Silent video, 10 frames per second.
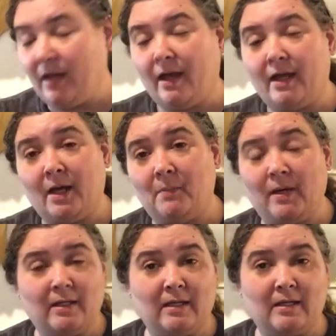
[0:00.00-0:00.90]
And I
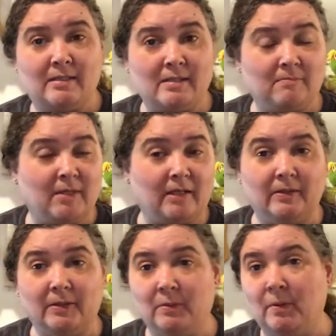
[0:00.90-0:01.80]
may need something a
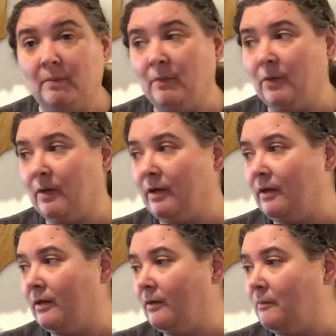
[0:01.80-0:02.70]
little bit
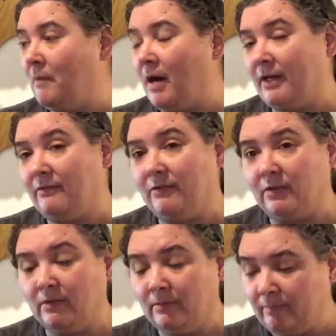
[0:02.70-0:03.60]
more
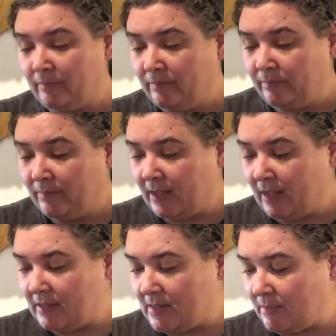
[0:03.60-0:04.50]
mindful
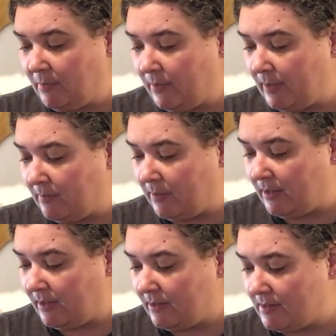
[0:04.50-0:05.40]
at some point
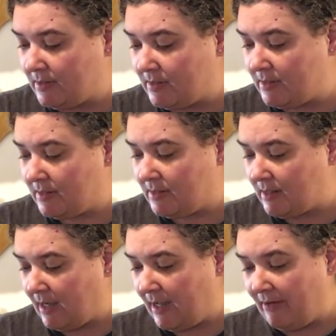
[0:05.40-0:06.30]
because
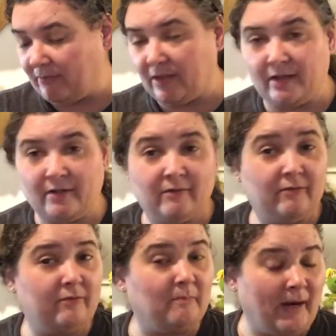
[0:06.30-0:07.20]
I have a lot of
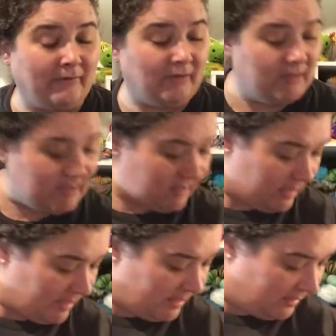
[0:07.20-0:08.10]
mindless
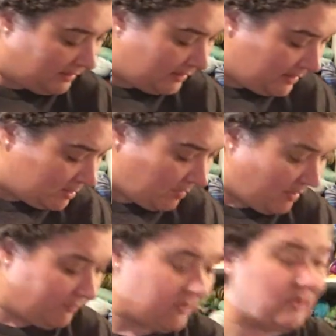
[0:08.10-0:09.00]
knitting is my
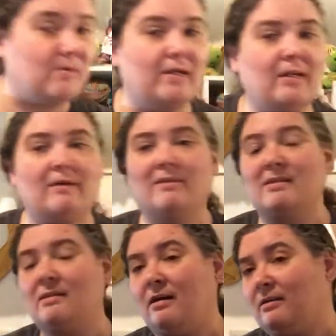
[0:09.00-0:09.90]
focus right now. The
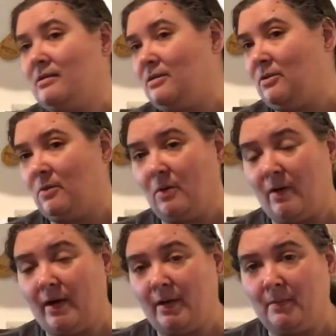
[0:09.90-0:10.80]
socks don't
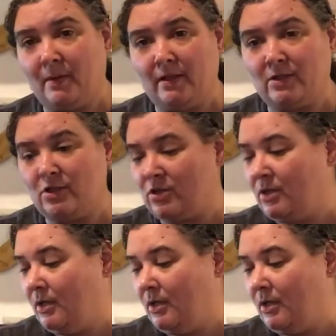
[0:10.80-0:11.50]
require much.